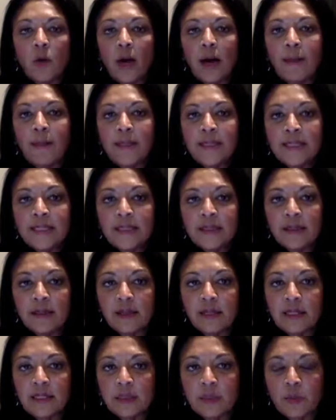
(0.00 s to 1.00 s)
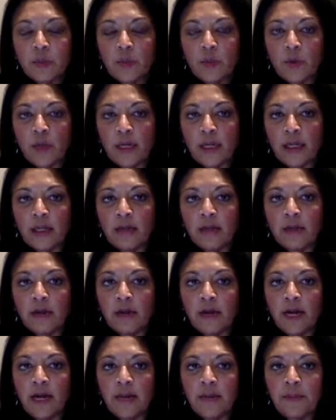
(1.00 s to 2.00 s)
Up until this point, there
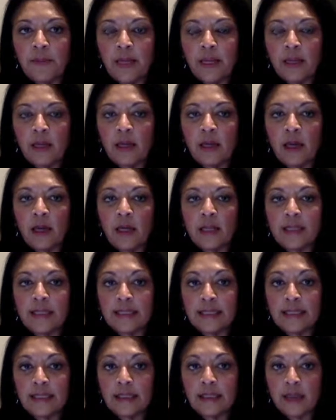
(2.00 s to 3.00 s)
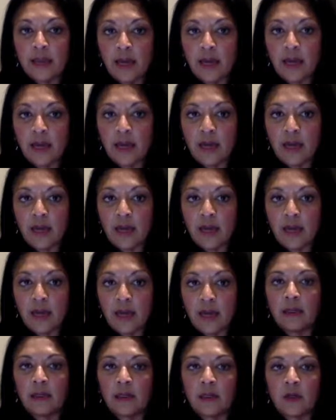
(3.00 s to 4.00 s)
had been a decline
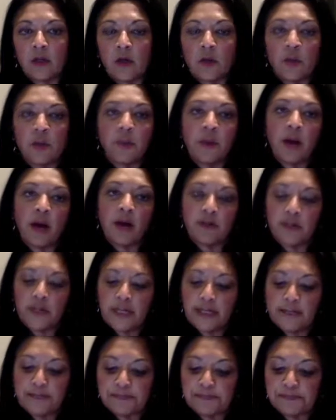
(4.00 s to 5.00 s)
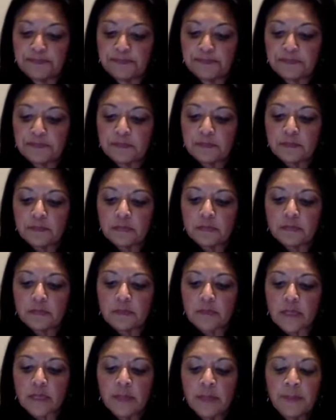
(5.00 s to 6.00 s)
in global poverty.
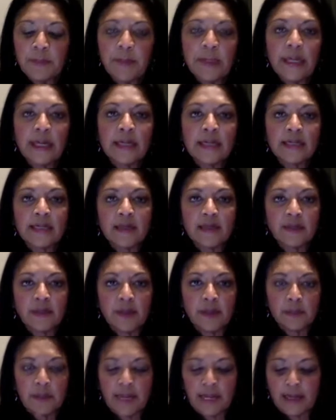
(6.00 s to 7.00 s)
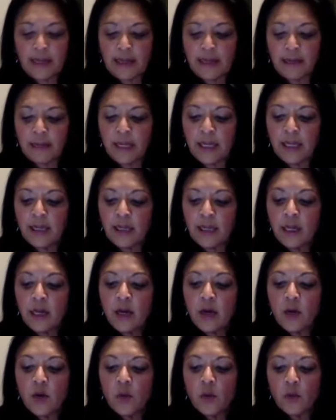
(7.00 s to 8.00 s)
But because of the pandemic,
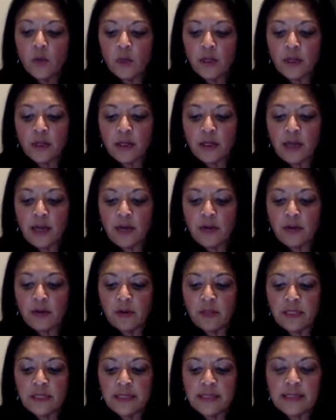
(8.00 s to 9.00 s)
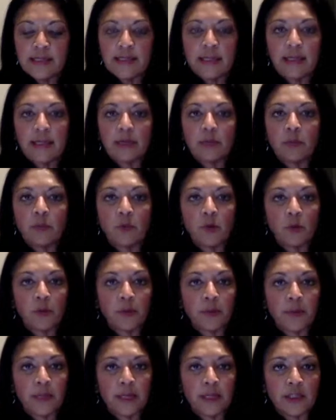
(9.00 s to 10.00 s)
we're going to not only see more
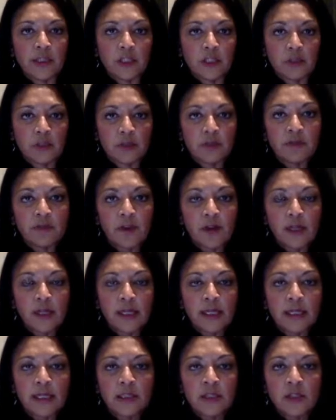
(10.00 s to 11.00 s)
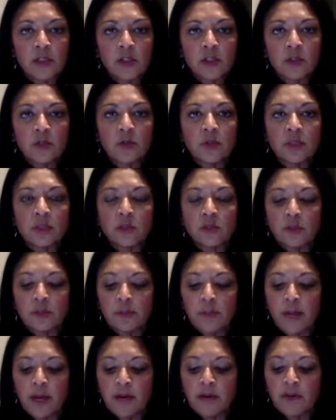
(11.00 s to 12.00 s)
women and children falling into extreme
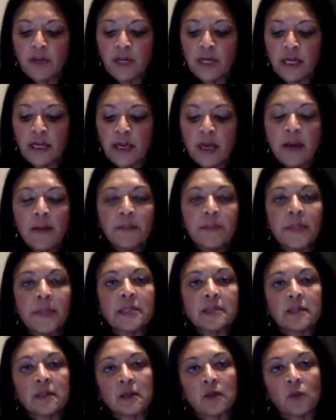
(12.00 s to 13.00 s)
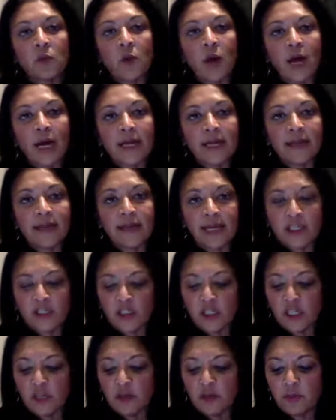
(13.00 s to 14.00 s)
poverty, but it's going to widen that
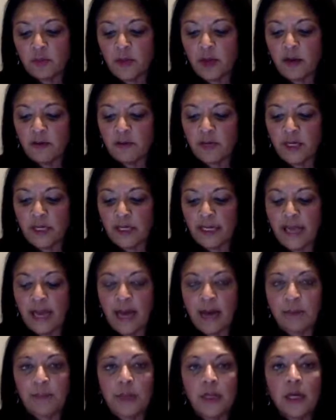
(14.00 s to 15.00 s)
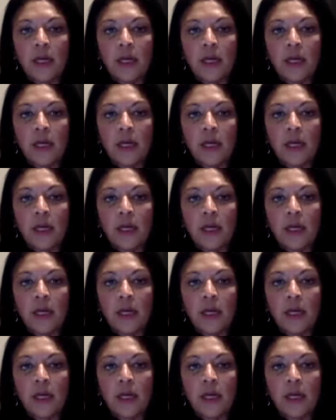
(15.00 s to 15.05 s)
gender poverty gap.